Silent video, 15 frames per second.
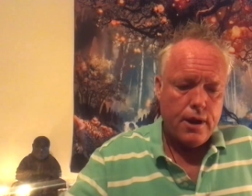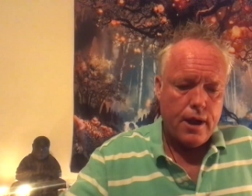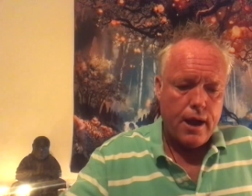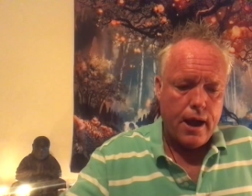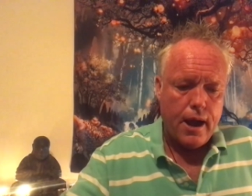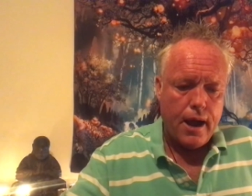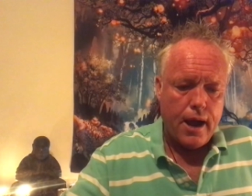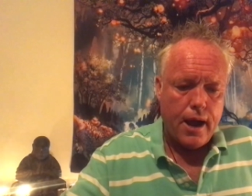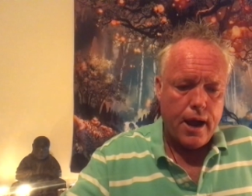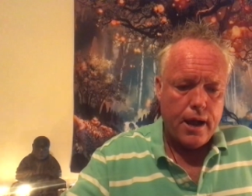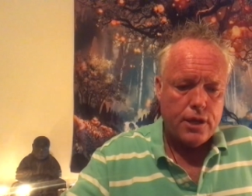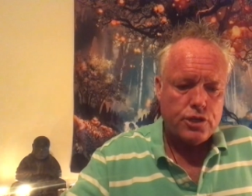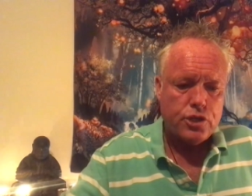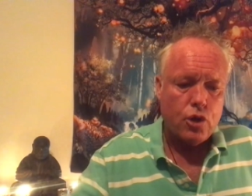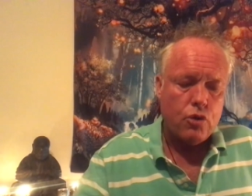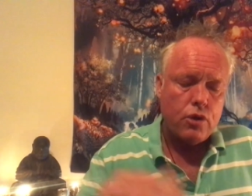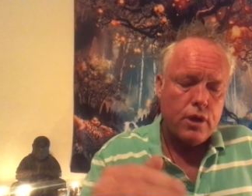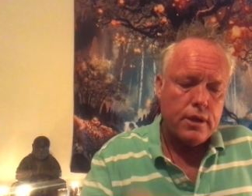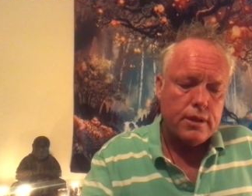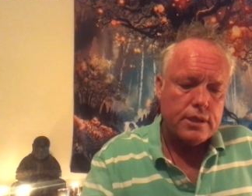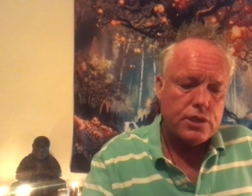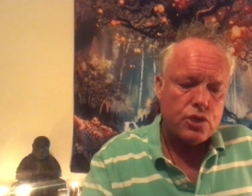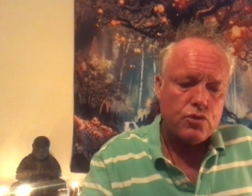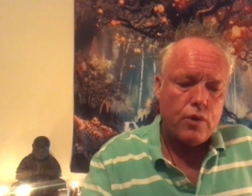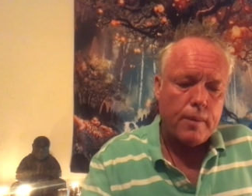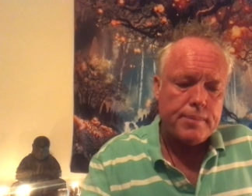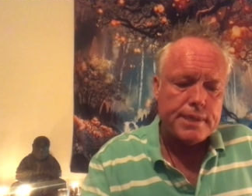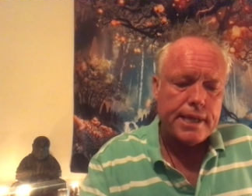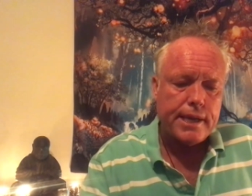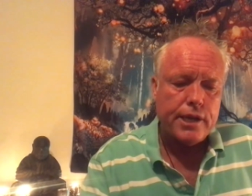Uh, so this is
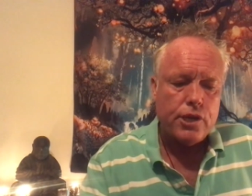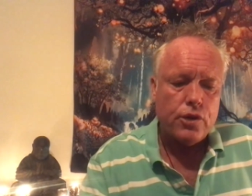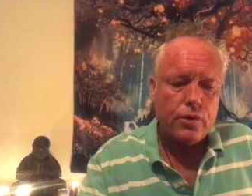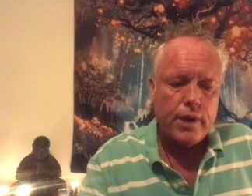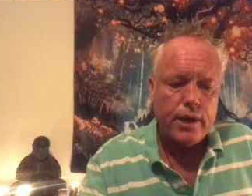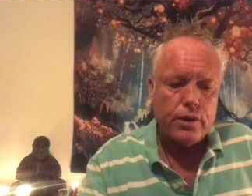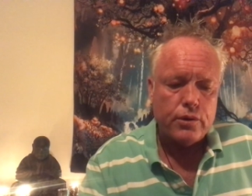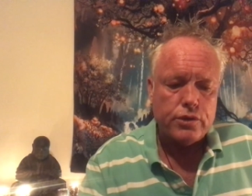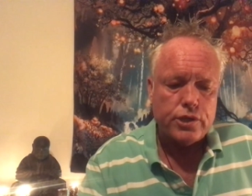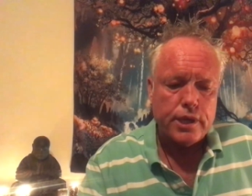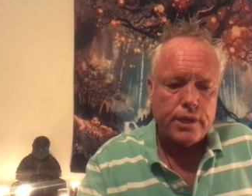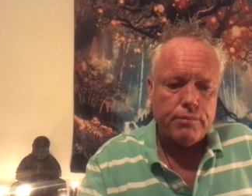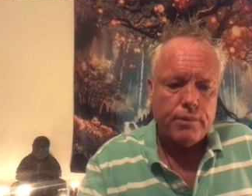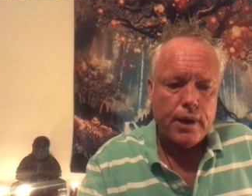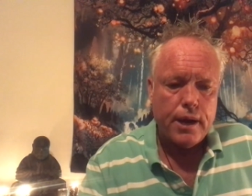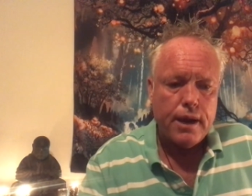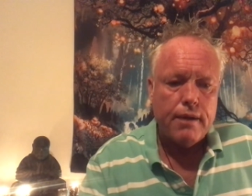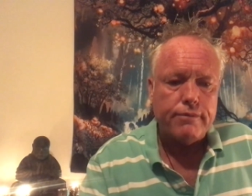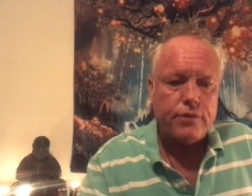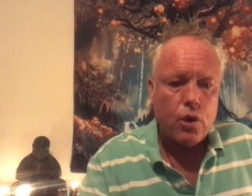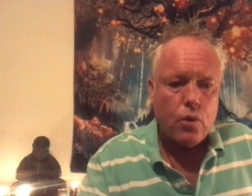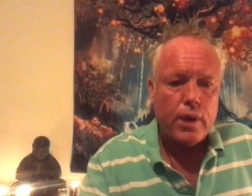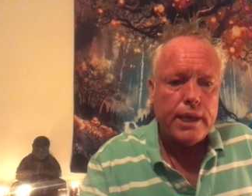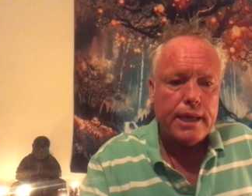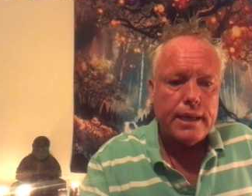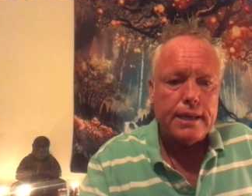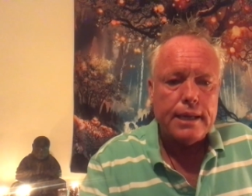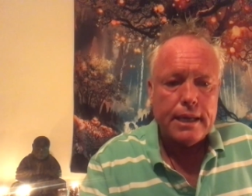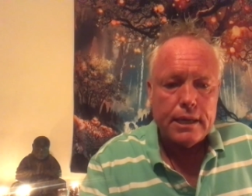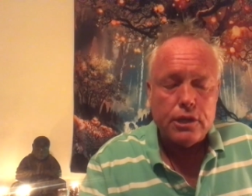representing your energy, right? Of going
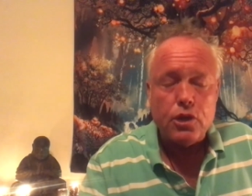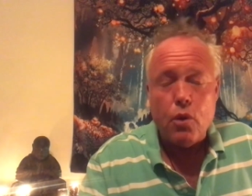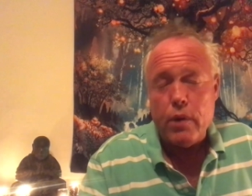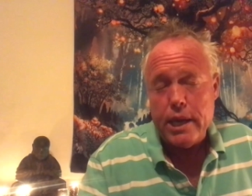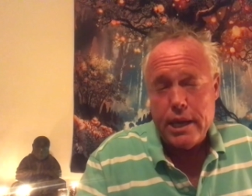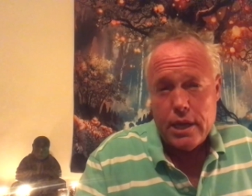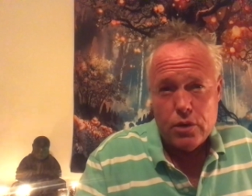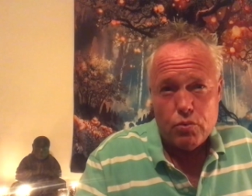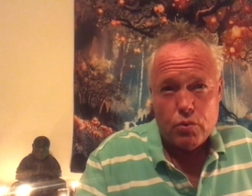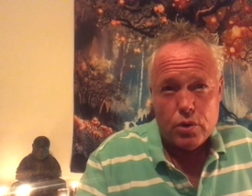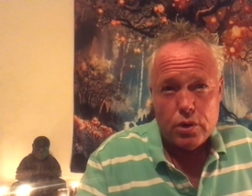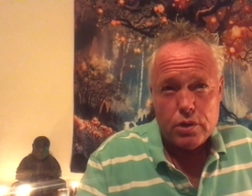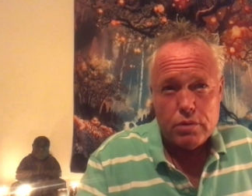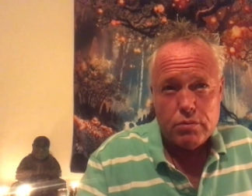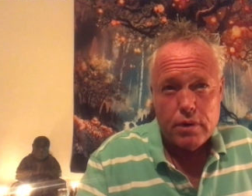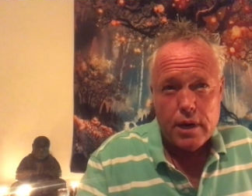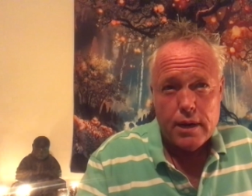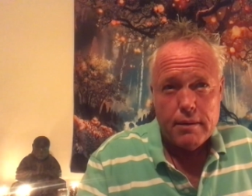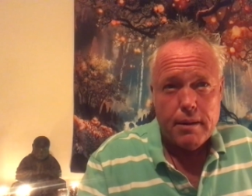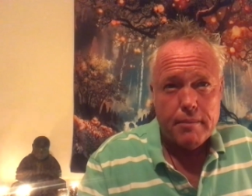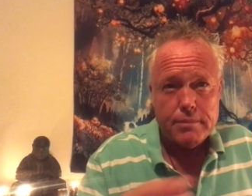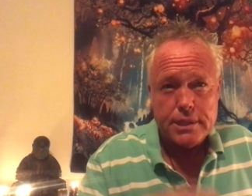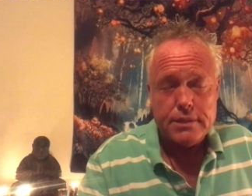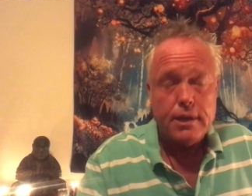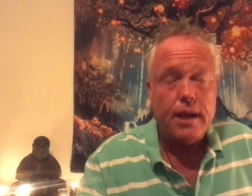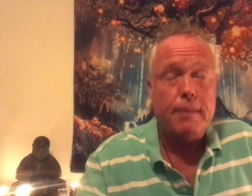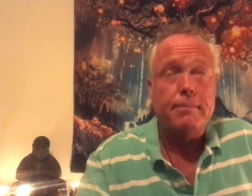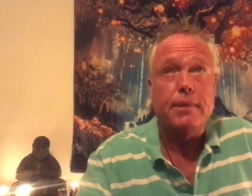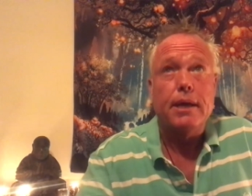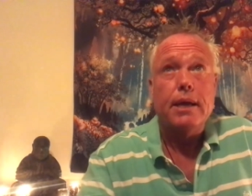in, going inward, right? I'm
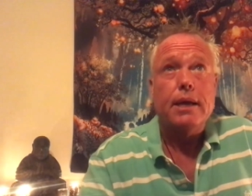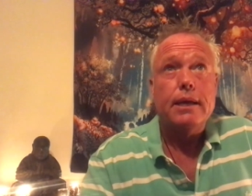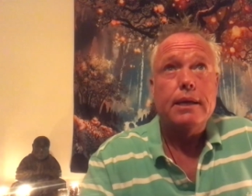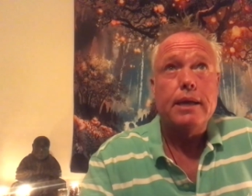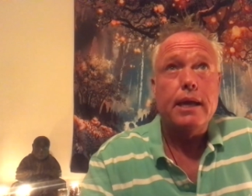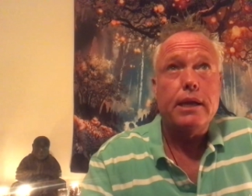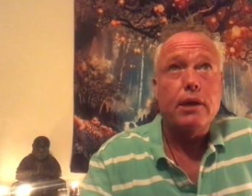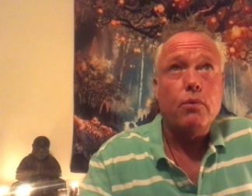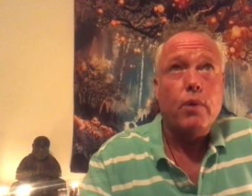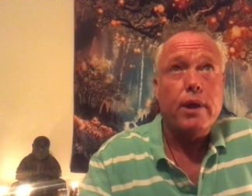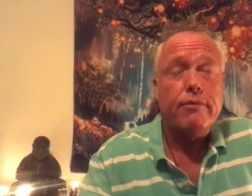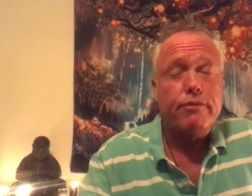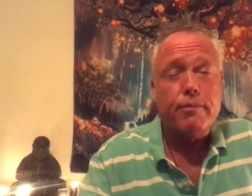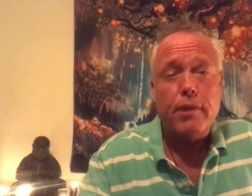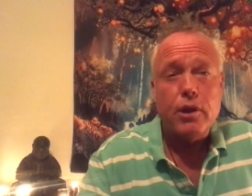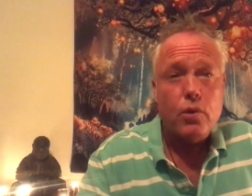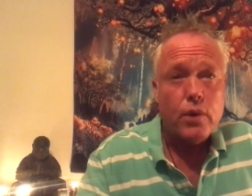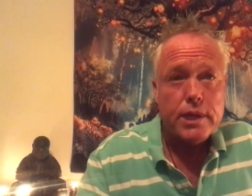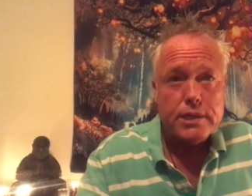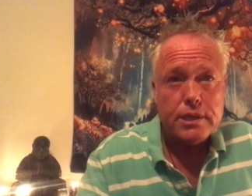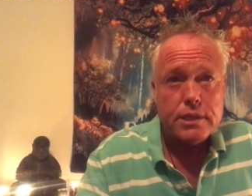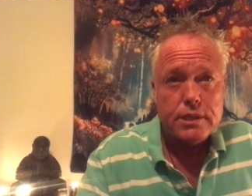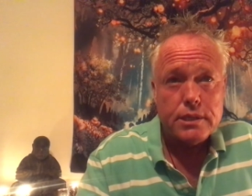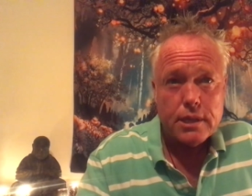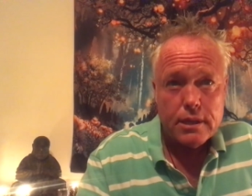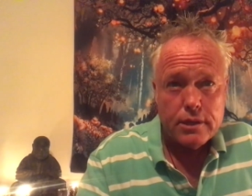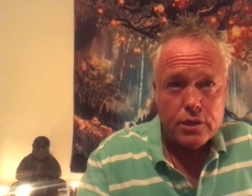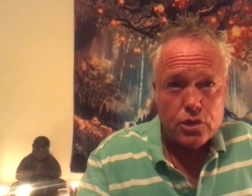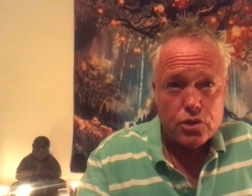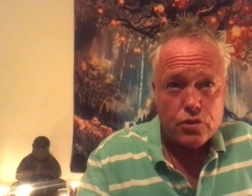I'm getting away from the noises
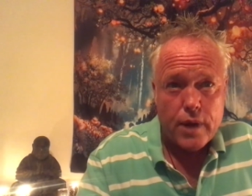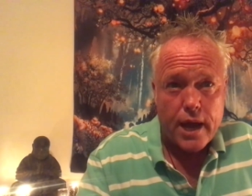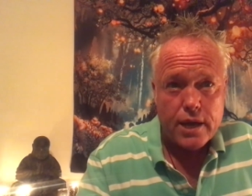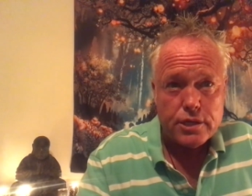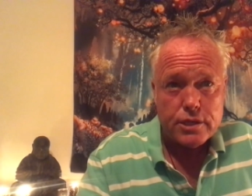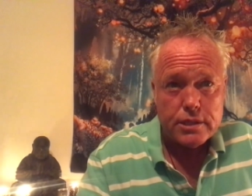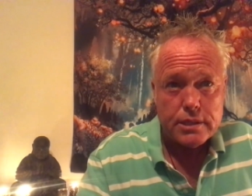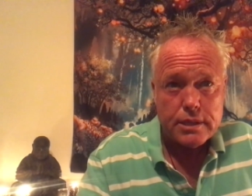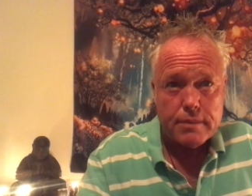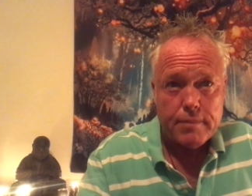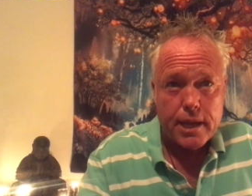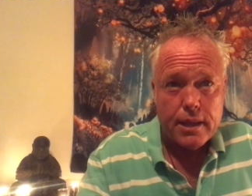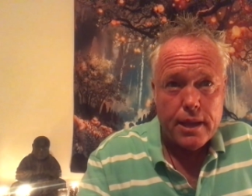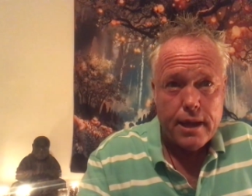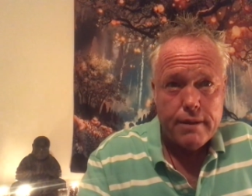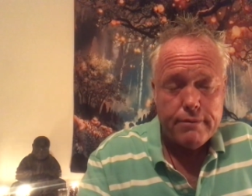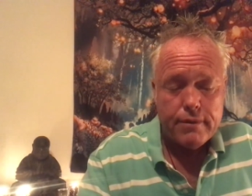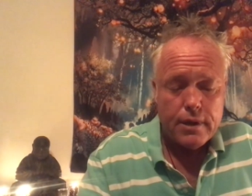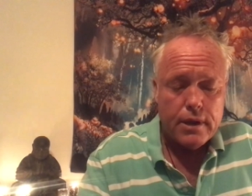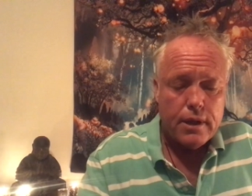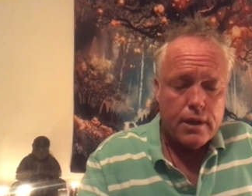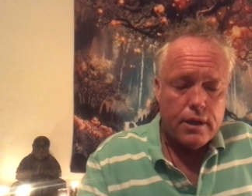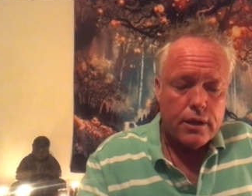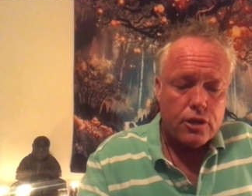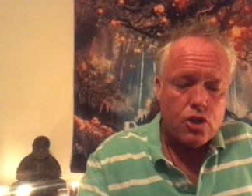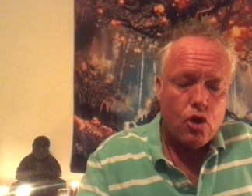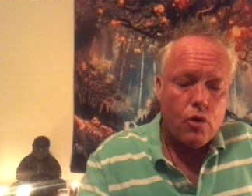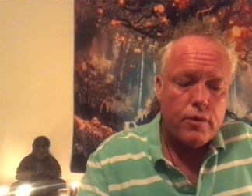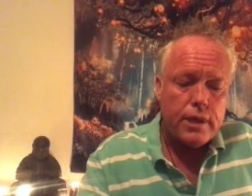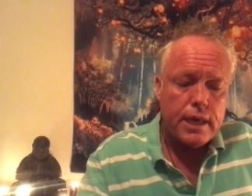and the distractions in my life.
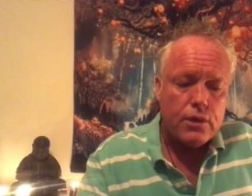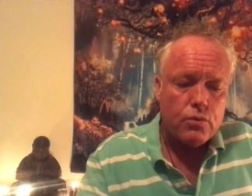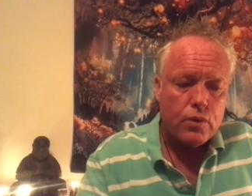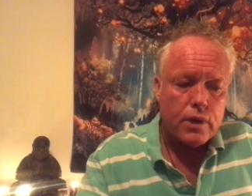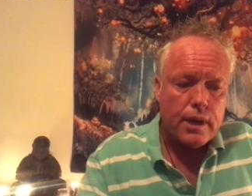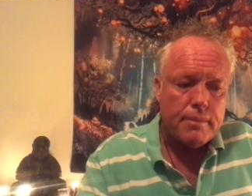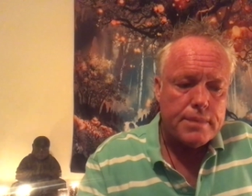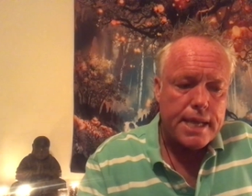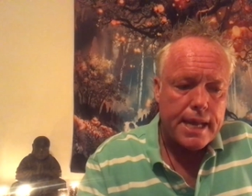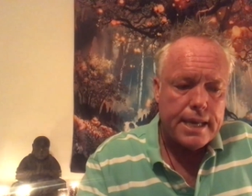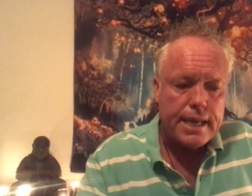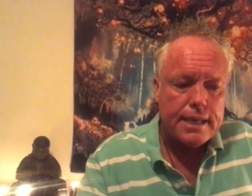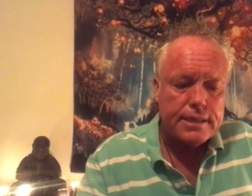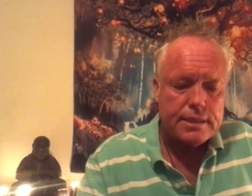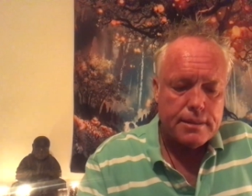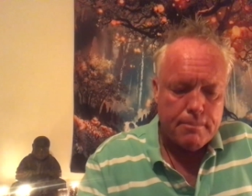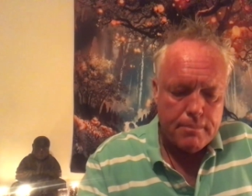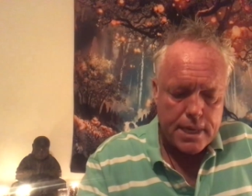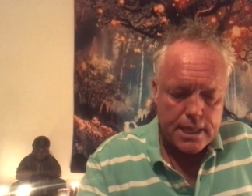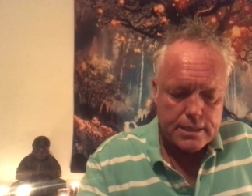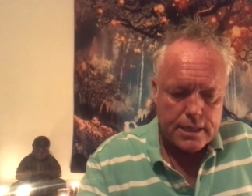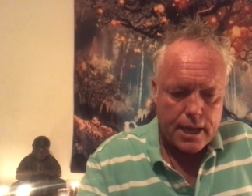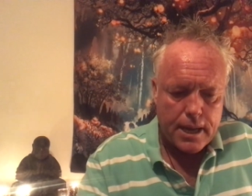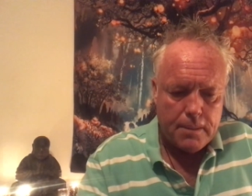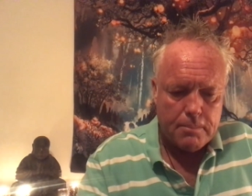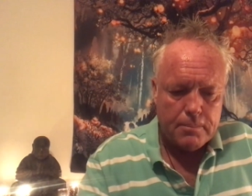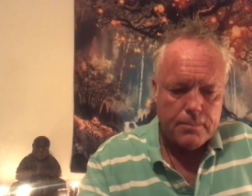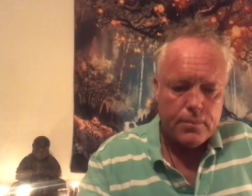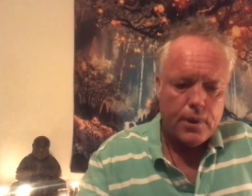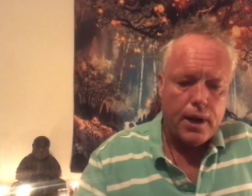Going inward. I'm taking some me
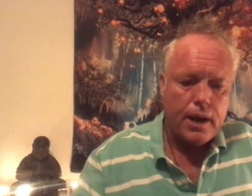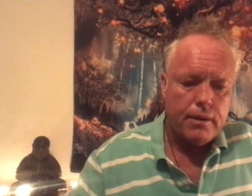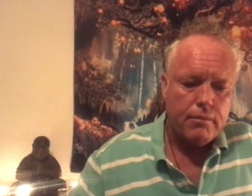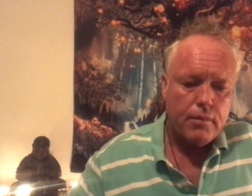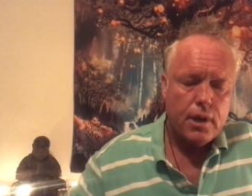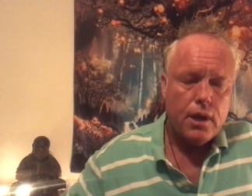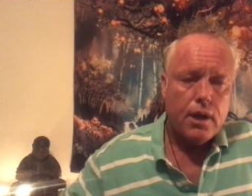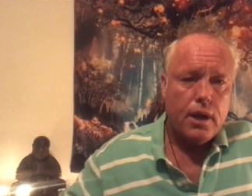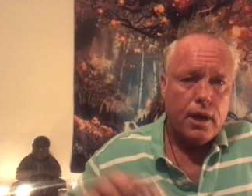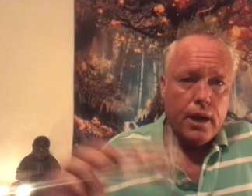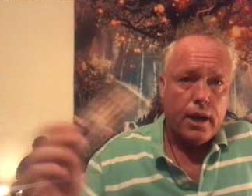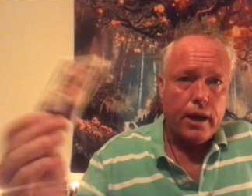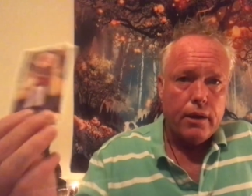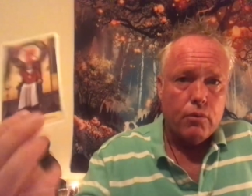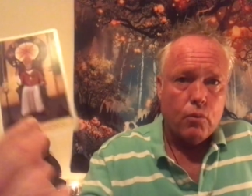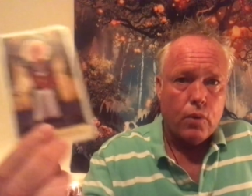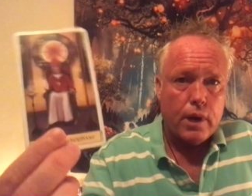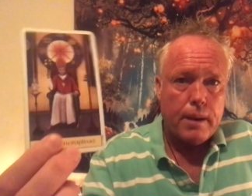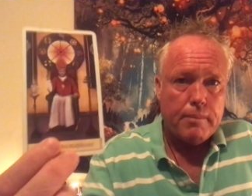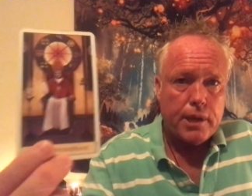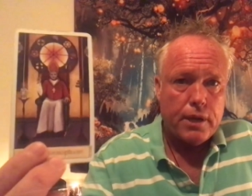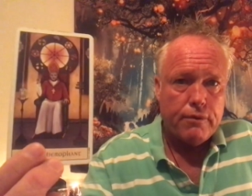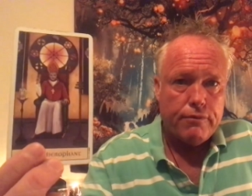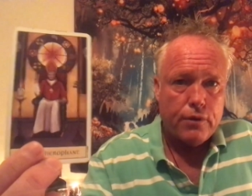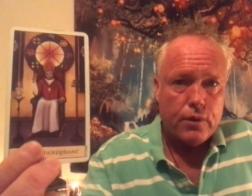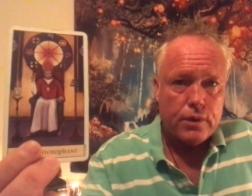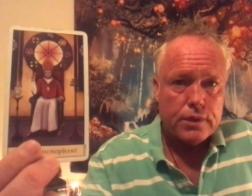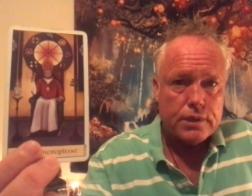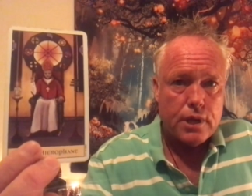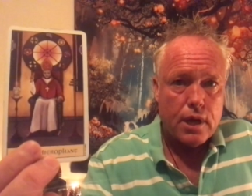time, right? And what I'm going to focus